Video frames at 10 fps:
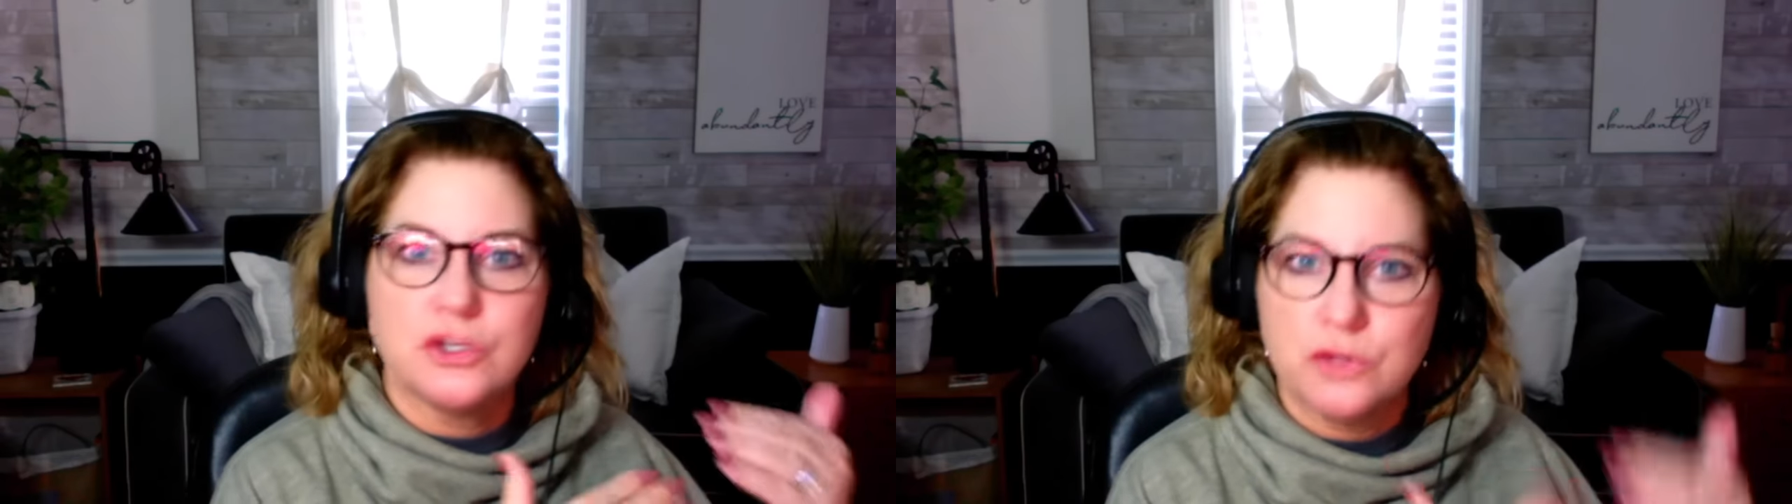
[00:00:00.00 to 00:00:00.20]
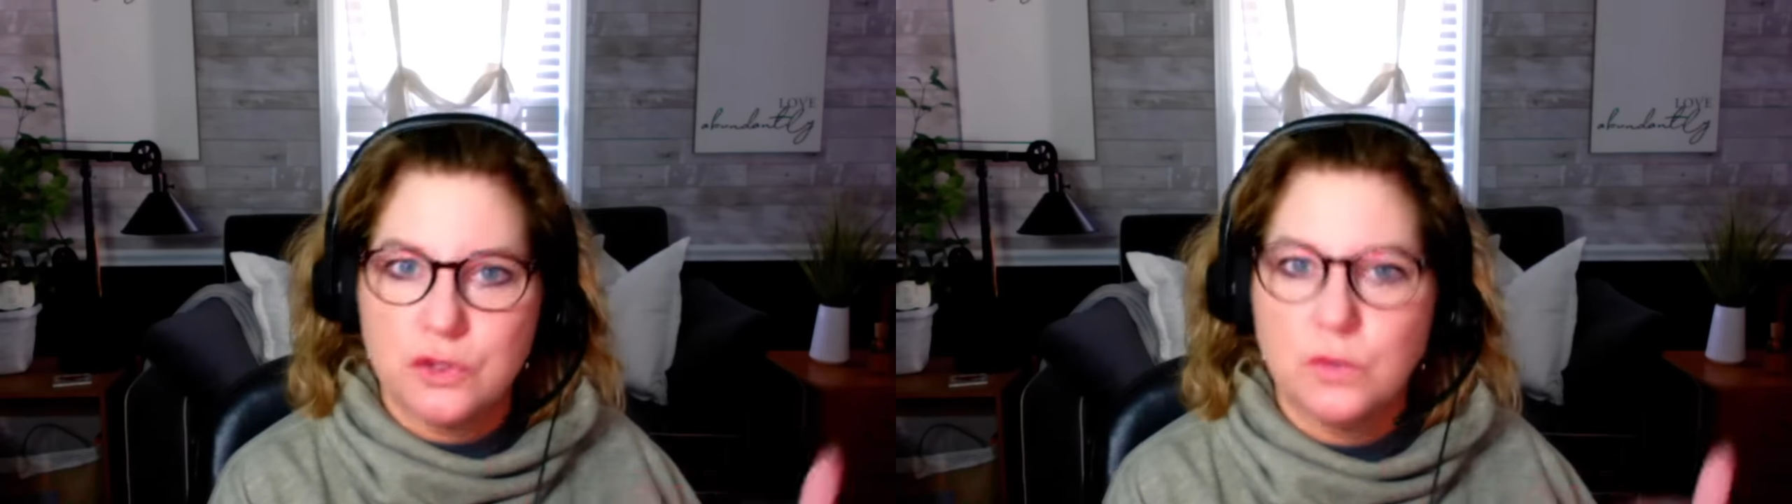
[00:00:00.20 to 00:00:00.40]

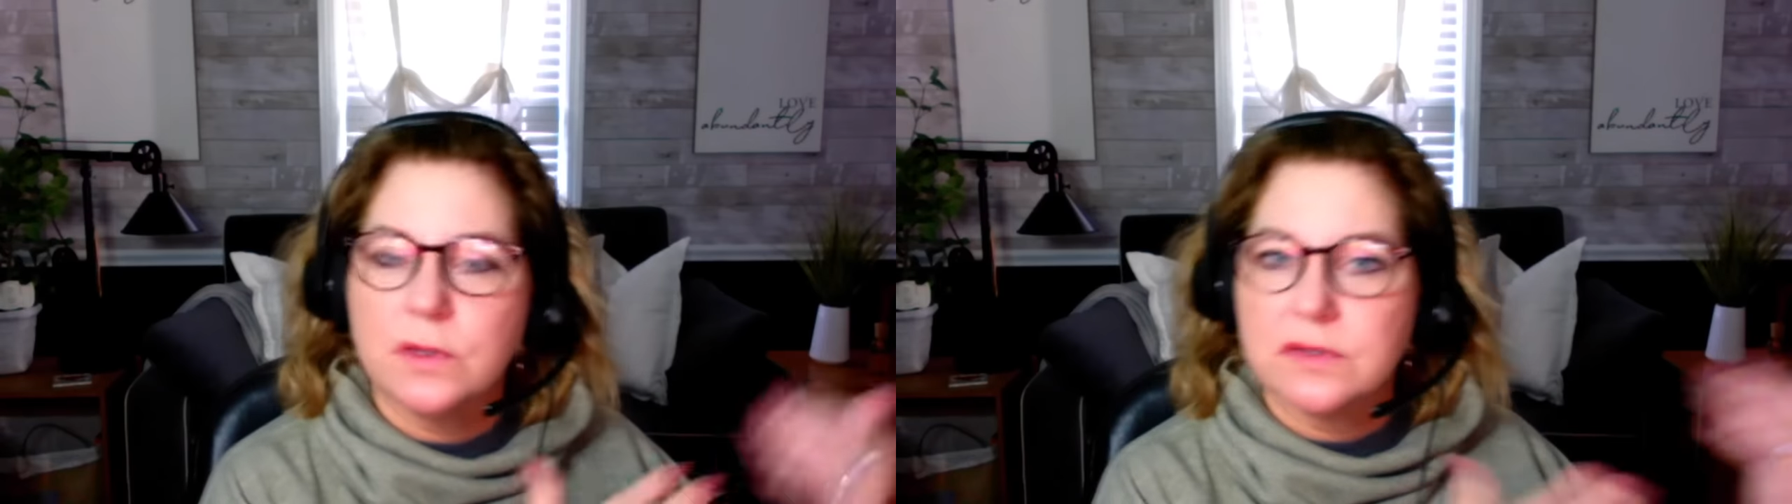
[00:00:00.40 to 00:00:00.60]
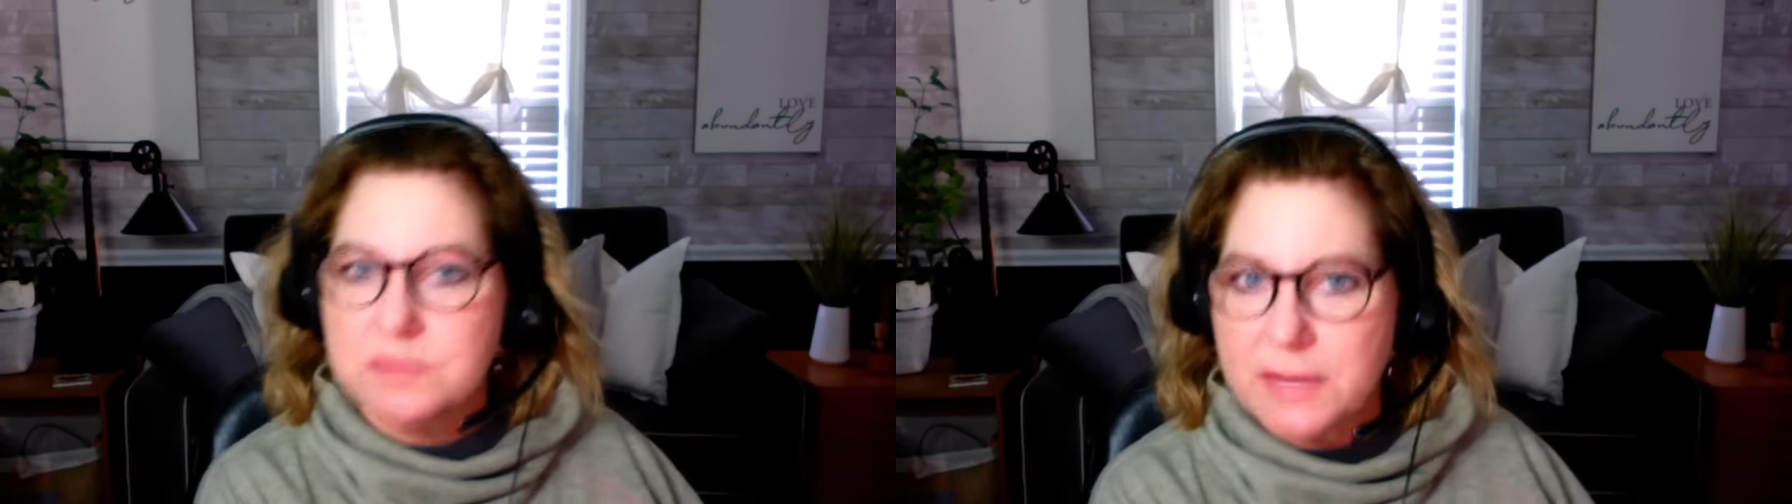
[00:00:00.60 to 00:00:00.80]
you
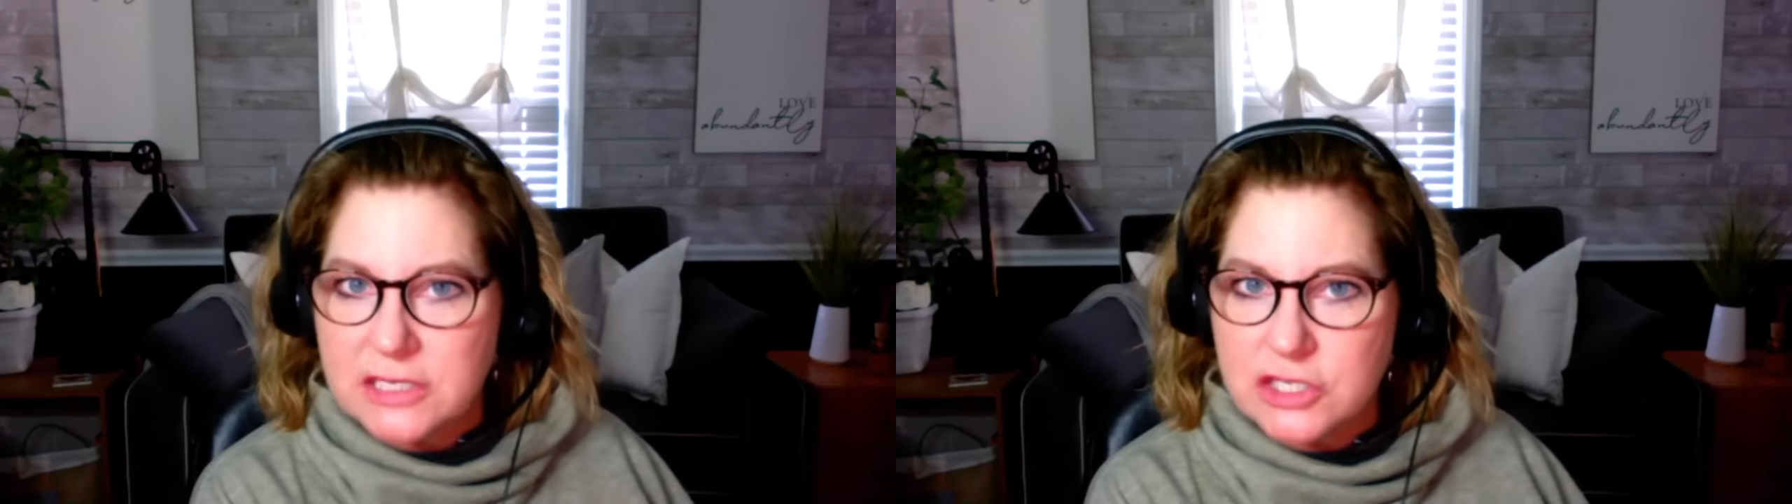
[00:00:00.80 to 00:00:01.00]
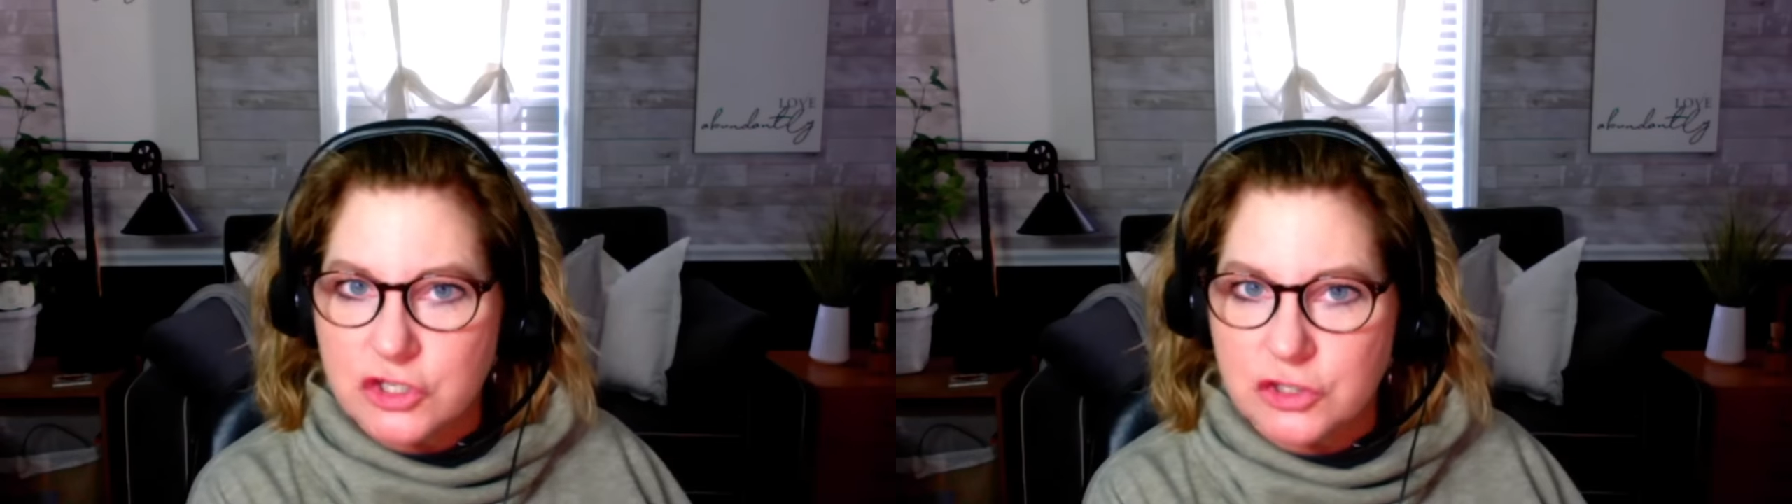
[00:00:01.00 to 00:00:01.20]
will spend
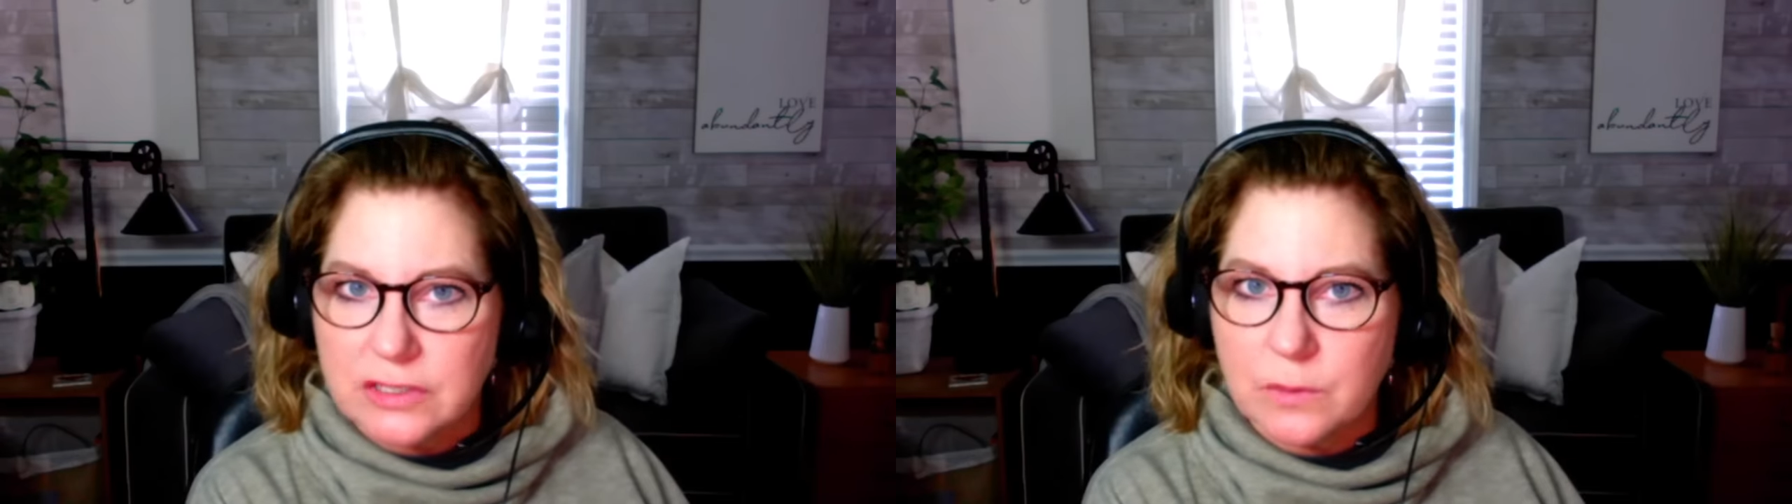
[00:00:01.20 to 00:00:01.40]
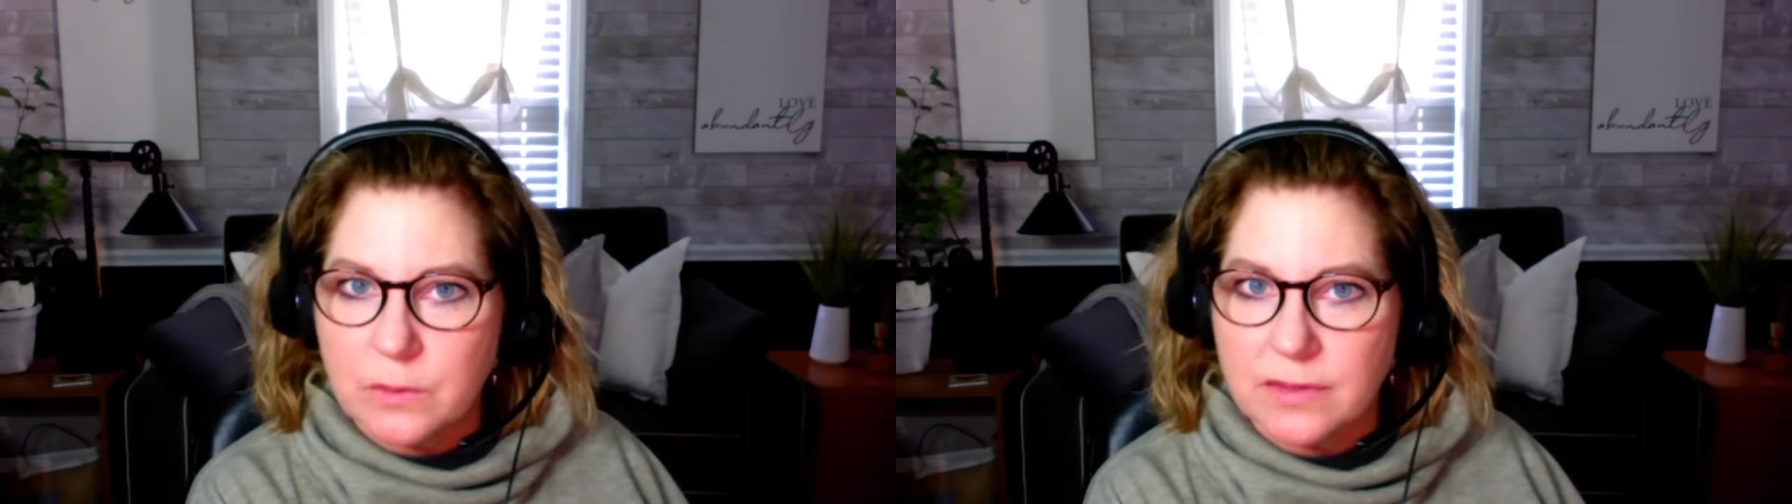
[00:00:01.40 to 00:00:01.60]

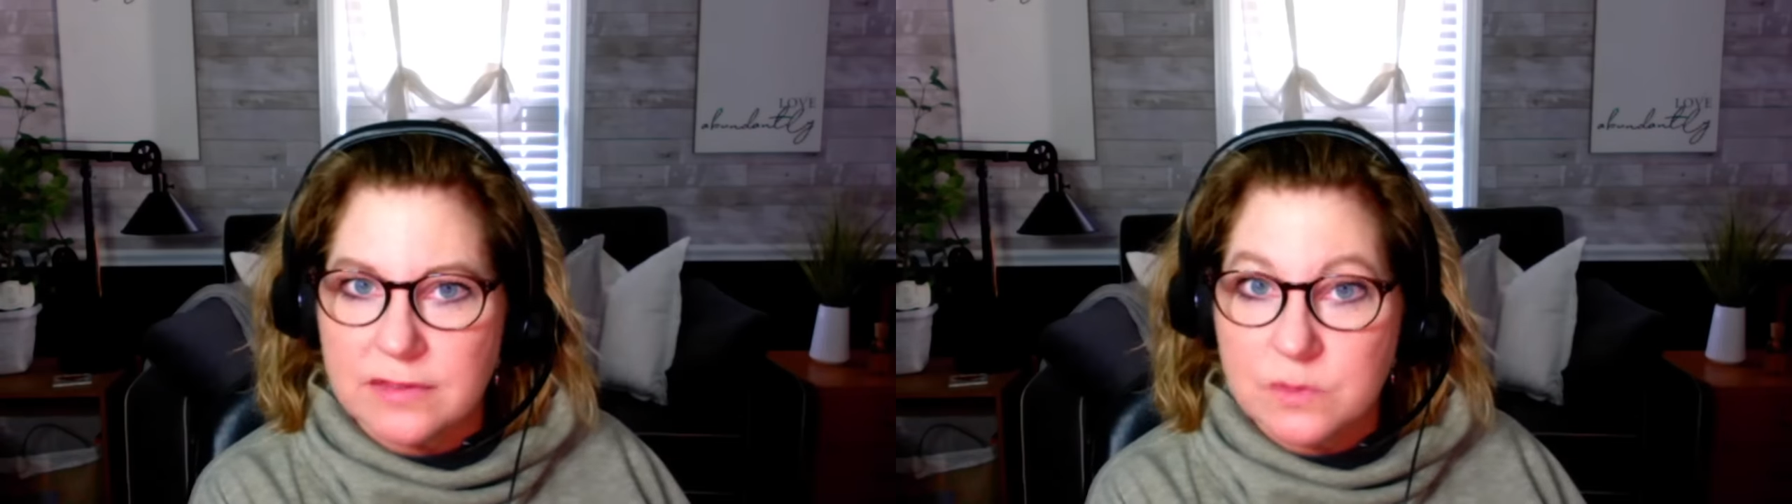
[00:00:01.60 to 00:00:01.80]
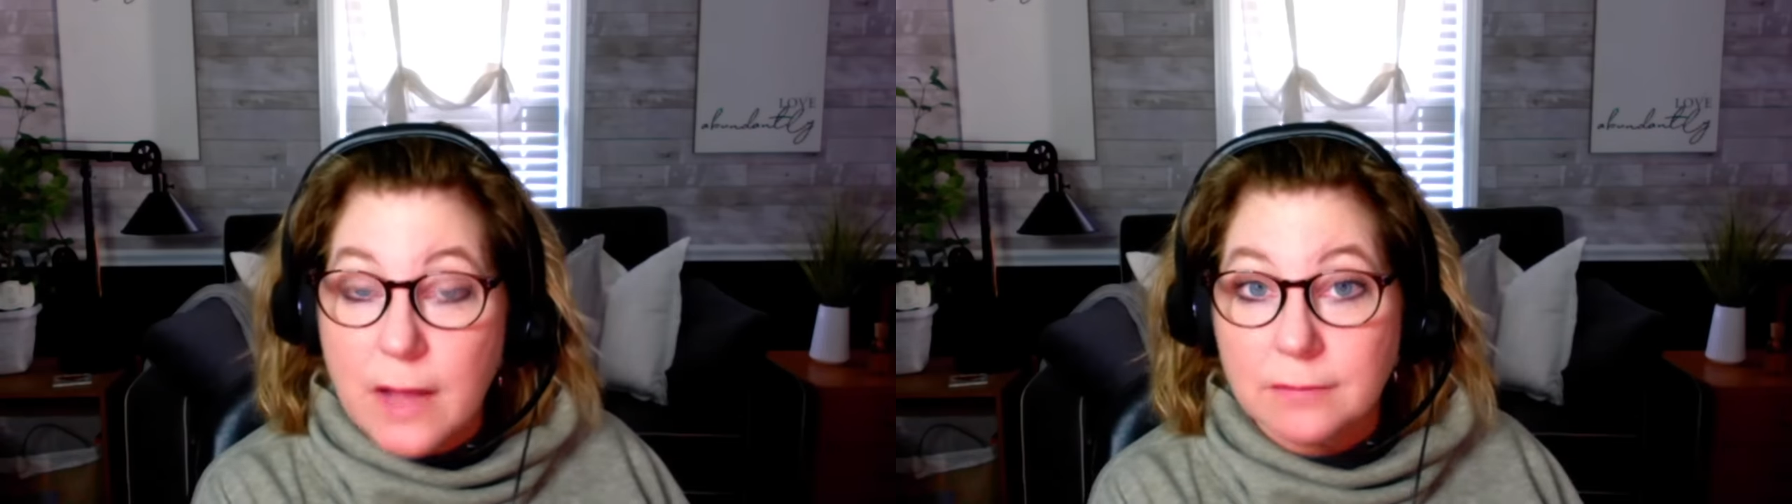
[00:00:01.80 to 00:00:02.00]
eternity with
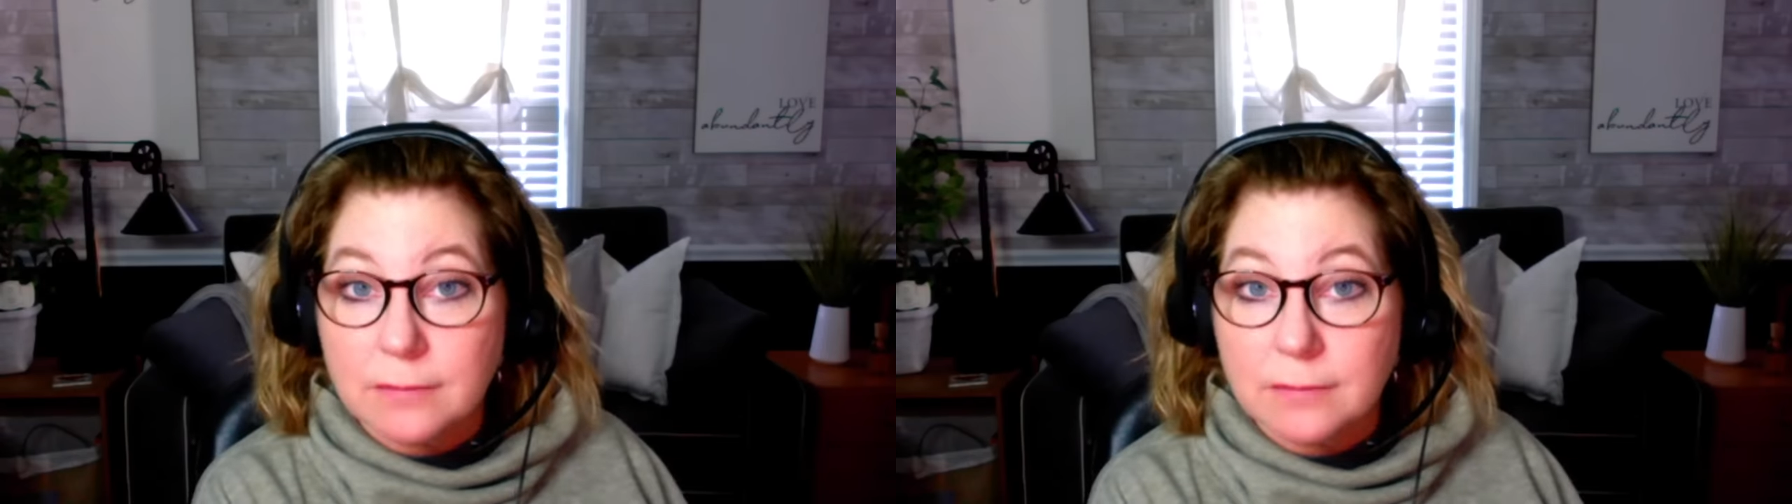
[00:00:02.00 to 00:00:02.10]
as well.